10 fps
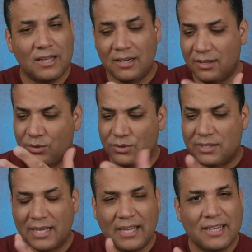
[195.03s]
little
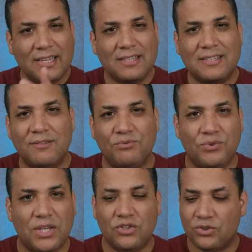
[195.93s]
settings and
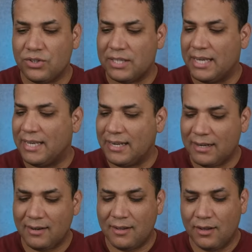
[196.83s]
features
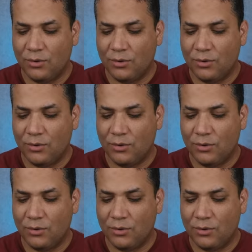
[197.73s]
hidden